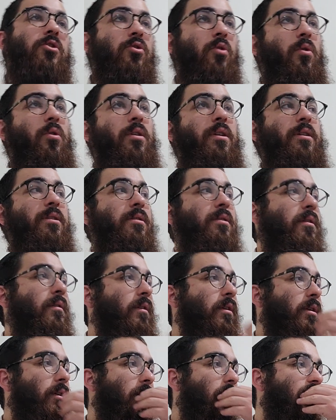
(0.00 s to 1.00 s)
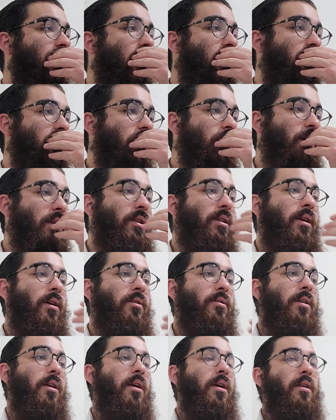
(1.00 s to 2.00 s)
the stories, and all the
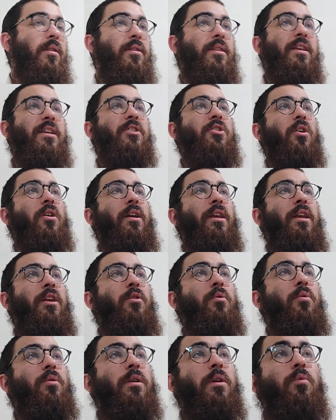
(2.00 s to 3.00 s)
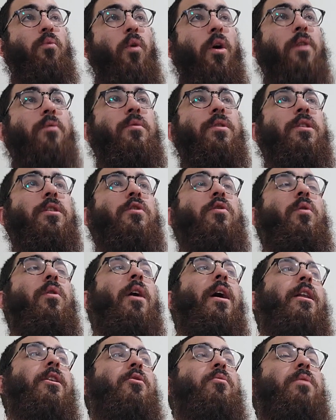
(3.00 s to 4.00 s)
details, these are equally one with the
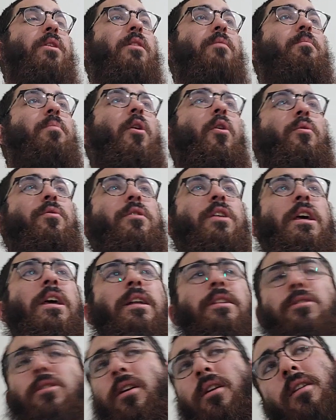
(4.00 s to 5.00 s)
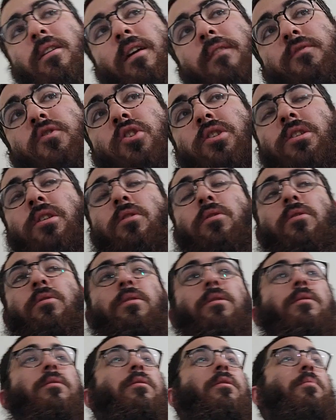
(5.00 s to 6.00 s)
Torah, and you need both. It's not enough just to
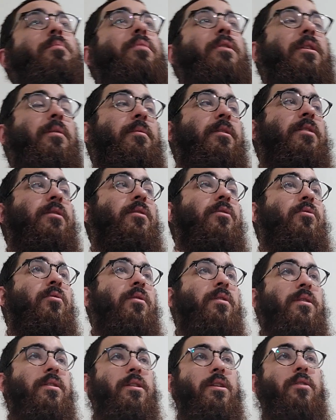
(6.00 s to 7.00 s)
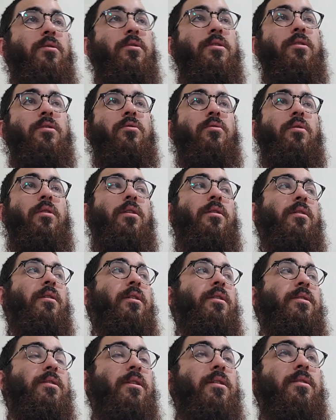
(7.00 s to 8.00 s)
learn the Pnimiyus of Torah, the secrets of Torah, and the
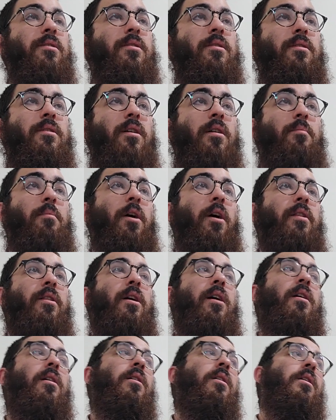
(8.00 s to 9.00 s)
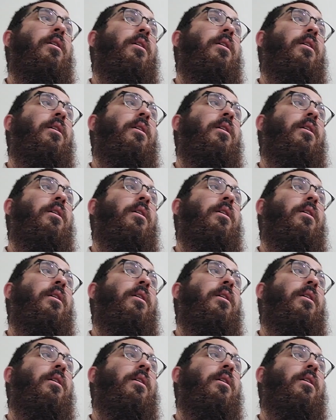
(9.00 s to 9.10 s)
Chassidus and the Kabbalah.